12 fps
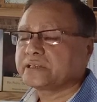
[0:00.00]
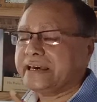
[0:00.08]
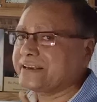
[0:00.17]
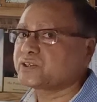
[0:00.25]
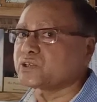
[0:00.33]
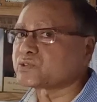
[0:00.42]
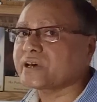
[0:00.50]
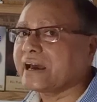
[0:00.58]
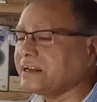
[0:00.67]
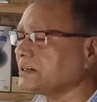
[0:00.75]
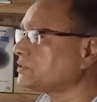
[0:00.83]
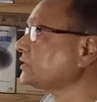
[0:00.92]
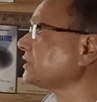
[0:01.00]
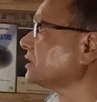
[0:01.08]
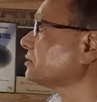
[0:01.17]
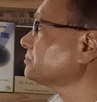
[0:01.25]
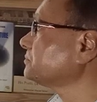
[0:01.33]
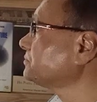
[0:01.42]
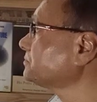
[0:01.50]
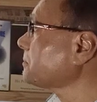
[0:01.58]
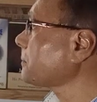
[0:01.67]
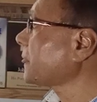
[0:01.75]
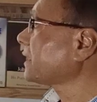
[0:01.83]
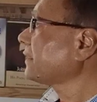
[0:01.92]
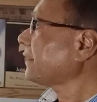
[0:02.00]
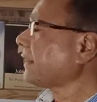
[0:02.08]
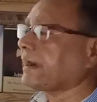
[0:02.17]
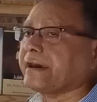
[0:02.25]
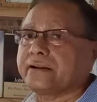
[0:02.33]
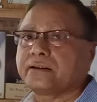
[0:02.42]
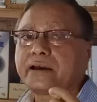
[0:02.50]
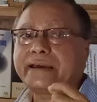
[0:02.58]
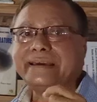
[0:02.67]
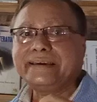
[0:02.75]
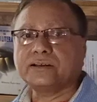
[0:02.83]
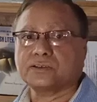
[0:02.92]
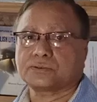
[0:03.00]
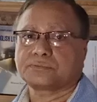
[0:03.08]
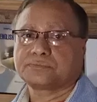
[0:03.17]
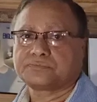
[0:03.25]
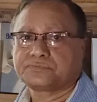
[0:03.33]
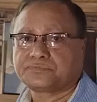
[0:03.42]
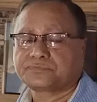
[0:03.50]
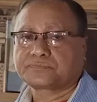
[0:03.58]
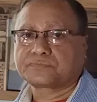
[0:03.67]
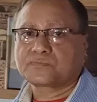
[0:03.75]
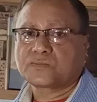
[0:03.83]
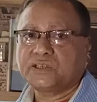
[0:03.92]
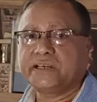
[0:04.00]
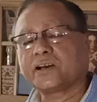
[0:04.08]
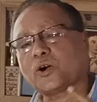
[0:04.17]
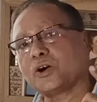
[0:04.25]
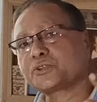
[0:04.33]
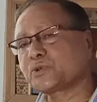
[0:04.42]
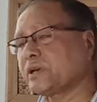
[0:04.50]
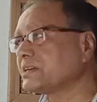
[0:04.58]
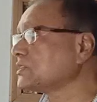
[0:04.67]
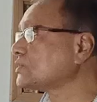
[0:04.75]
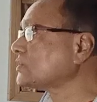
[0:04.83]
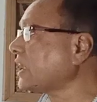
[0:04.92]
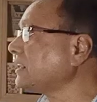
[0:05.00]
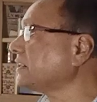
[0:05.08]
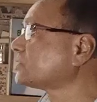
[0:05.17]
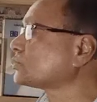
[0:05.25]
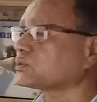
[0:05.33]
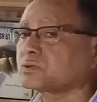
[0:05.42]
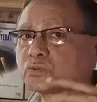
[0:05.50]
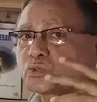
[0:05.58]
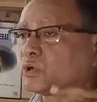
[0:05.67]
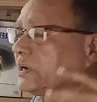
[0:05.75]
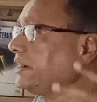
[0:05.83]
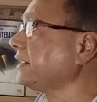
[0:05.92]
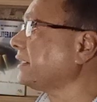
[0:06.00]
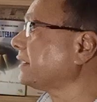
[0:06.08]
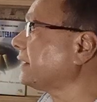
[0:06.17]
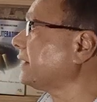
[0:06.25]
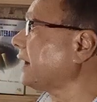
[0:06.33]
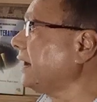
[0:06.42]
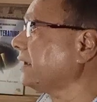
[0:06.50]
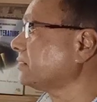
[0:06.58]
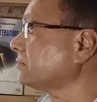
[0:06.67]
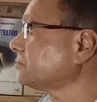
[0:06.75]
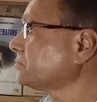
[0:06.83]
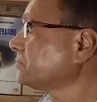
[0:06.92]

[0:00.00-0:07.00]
H is silent here. And E. Here also H is silent. So an.